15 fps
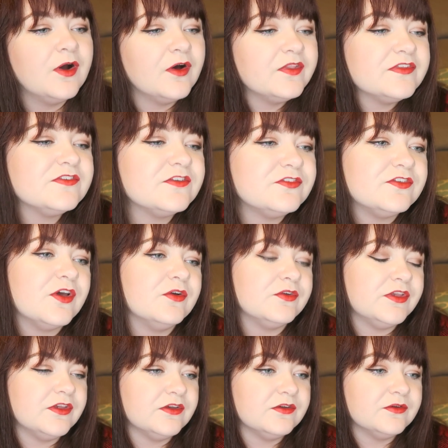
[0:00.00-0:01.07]
Oh, this is
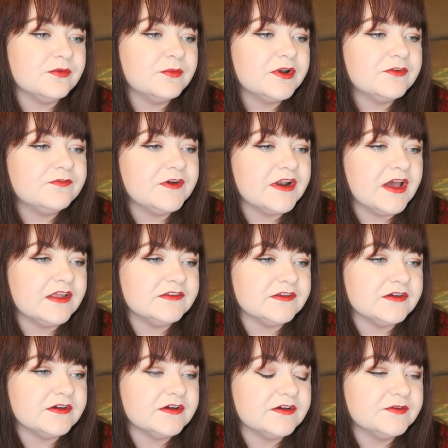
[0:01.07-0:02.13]
so cute. What a fun
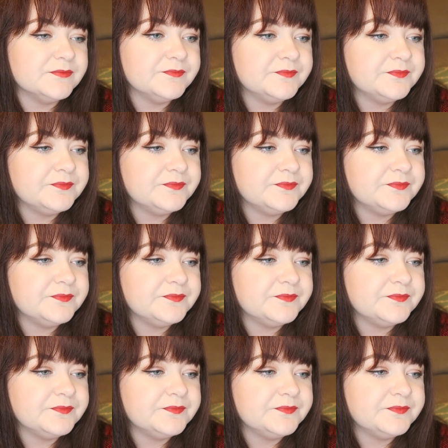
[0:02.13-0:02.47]
idea.